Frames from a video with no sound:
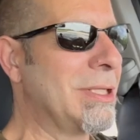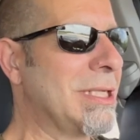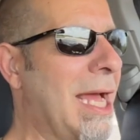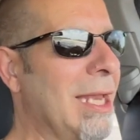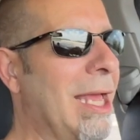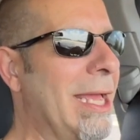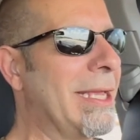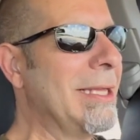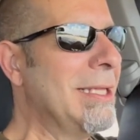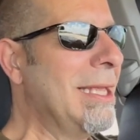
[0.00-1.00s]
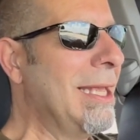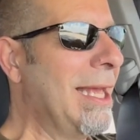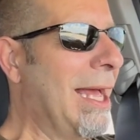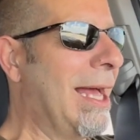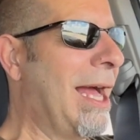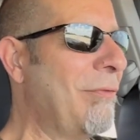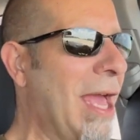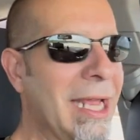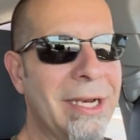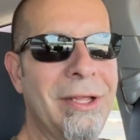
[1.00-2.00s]
it's not like uh, I've
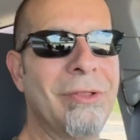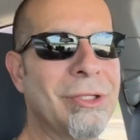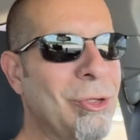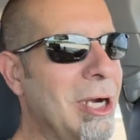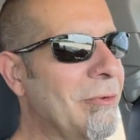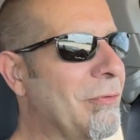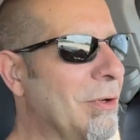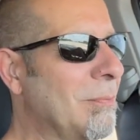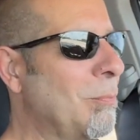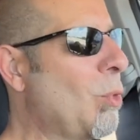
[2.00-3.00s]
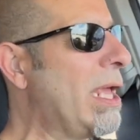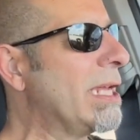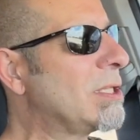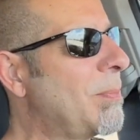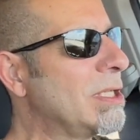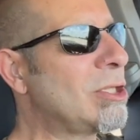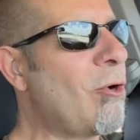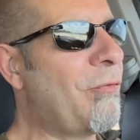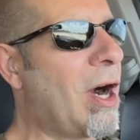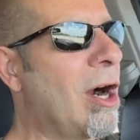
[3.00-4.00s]
had it in the truck for weeks. But
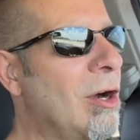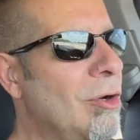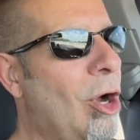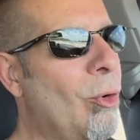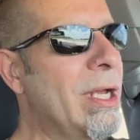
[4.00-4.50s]
so far, no